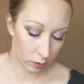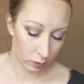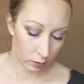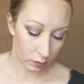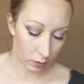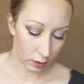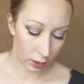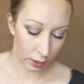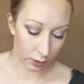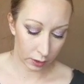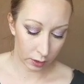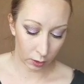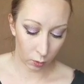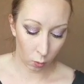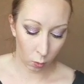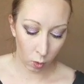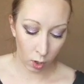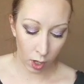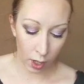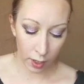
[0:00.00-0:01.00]
Nothing
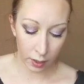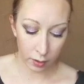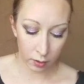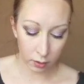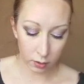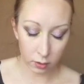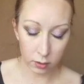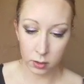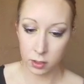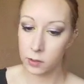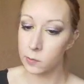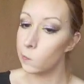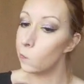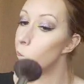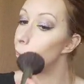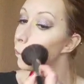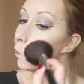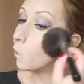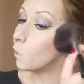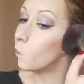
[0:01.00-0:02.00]
wild.
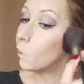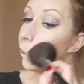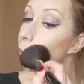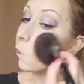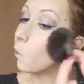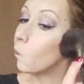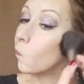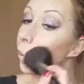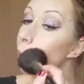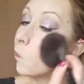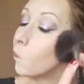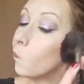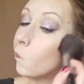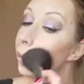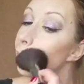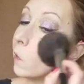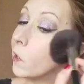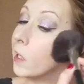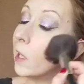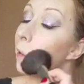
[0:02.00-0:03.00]

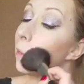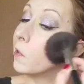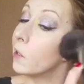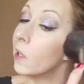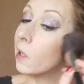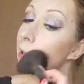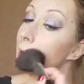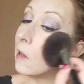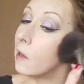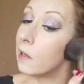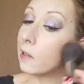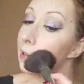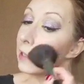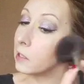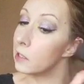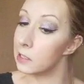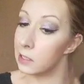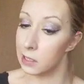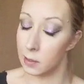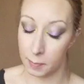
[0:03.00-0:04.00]
But yeah, we got a lot of things
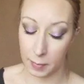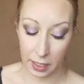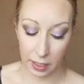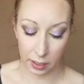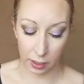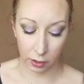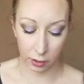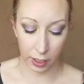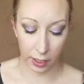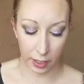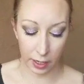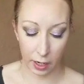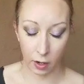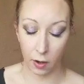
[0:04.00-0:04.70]
in the making right now.